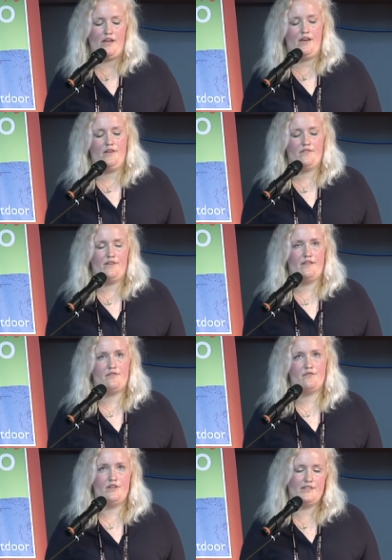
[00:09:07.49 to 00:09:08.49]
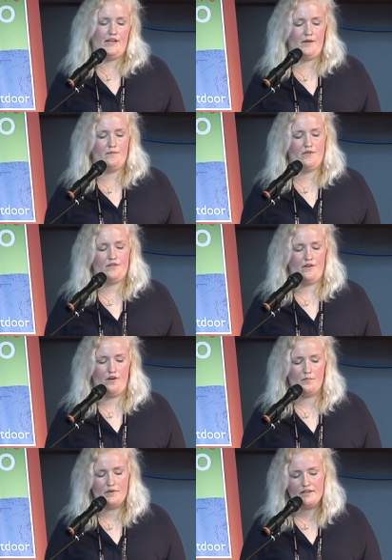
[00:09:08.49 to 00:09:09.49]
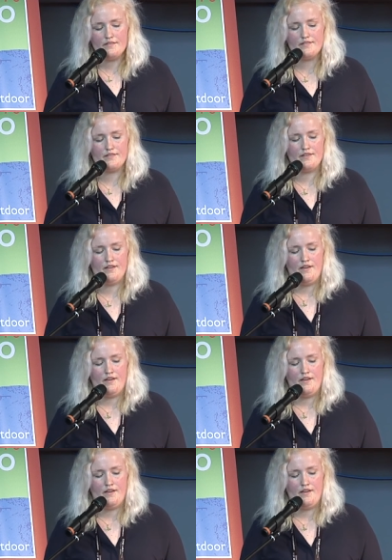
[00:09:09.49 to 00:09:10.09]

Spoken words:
have less free time for their hobbies